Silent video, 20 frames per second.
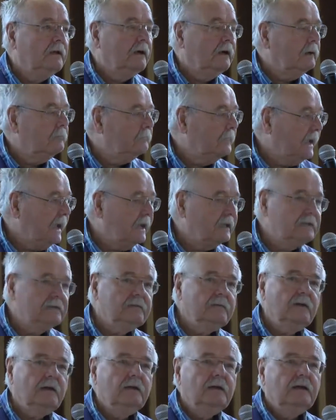
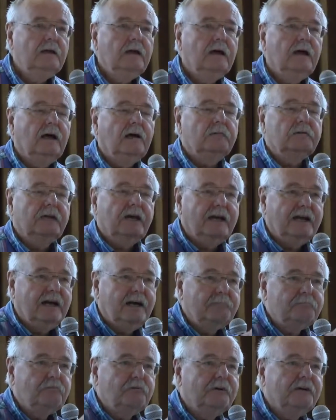Madden. We got
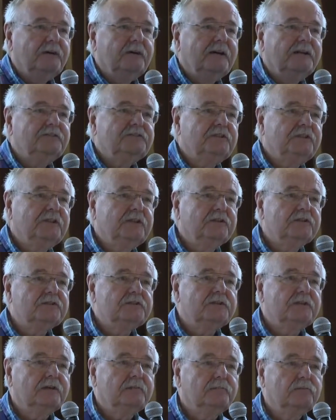operator
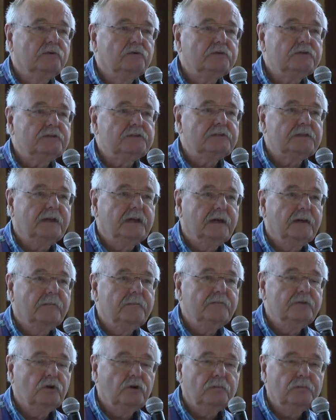engineers, Bruce
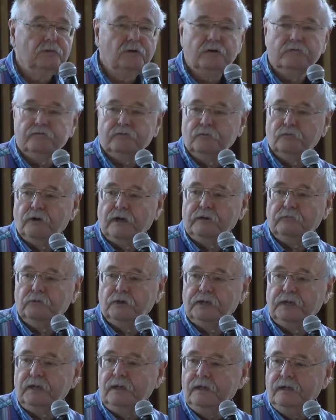Ehrenberg from Red
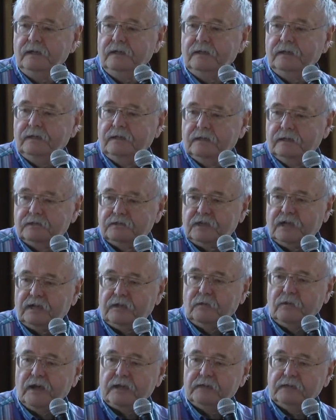Wing,
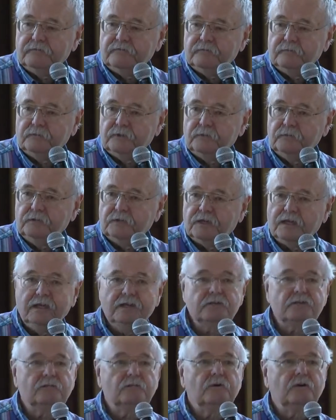Charlie Reike from the
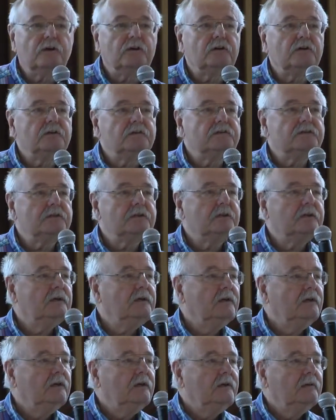communication workers.
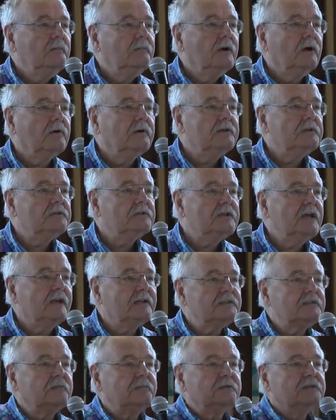Mary
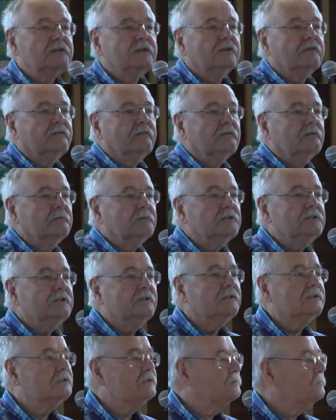Sansom was here from the
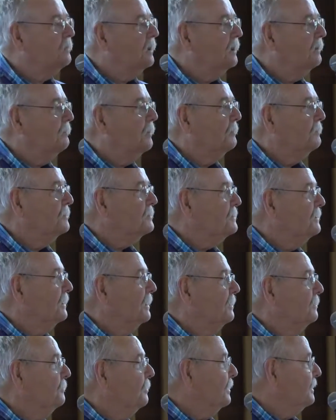machinists as well. Am I
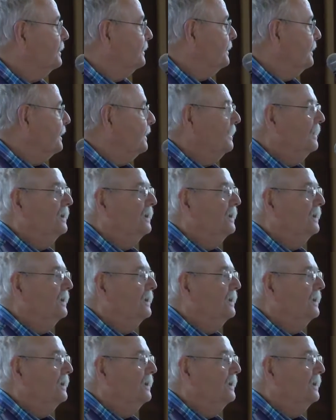missing anybody?